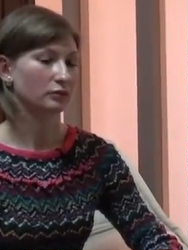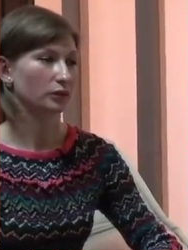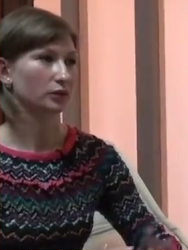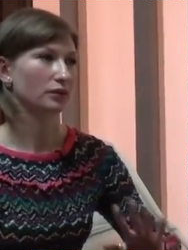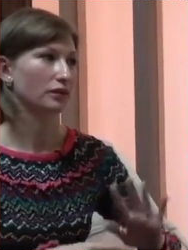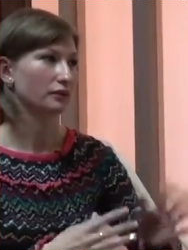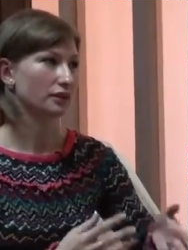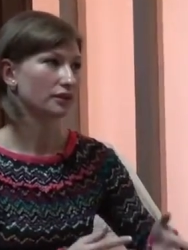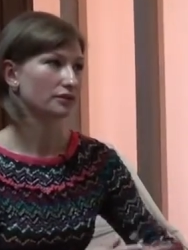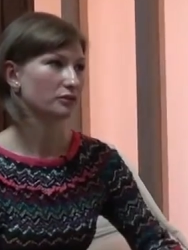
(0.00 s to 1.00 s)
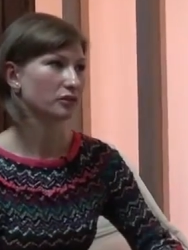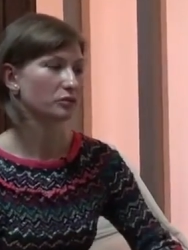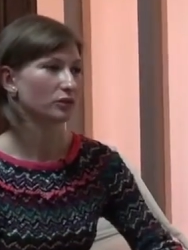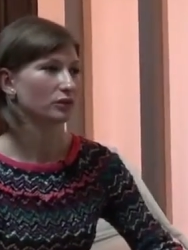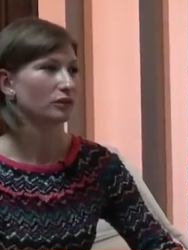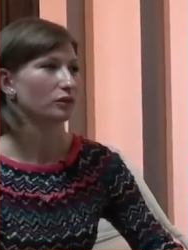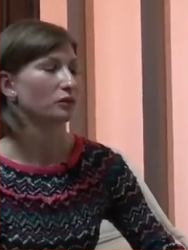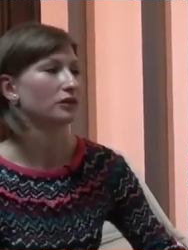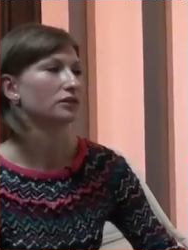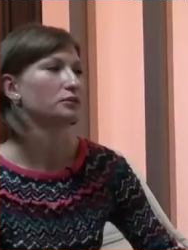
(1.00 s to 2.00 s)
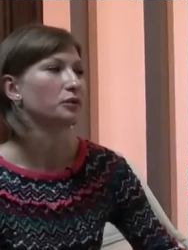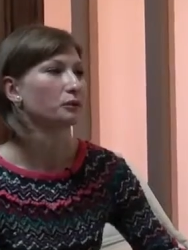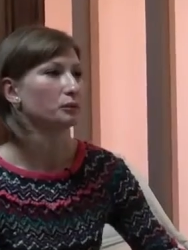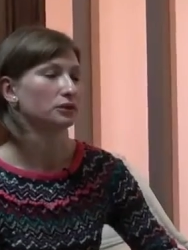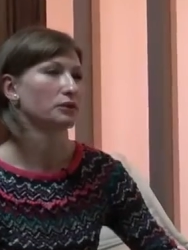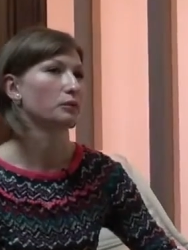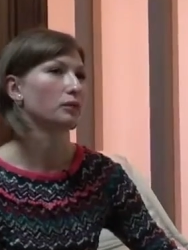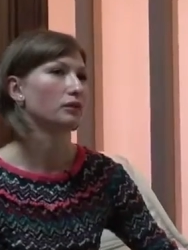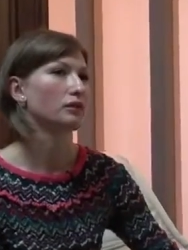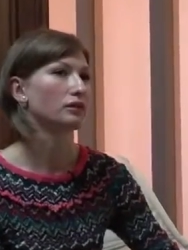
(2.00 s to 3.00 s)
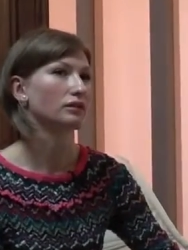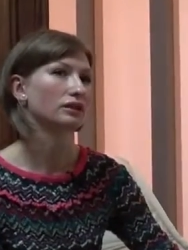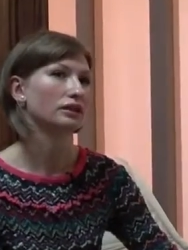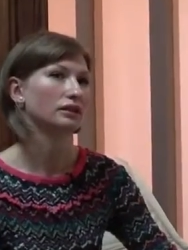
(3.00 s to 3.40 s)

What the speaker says: photographers from all over the world, mm-hmm.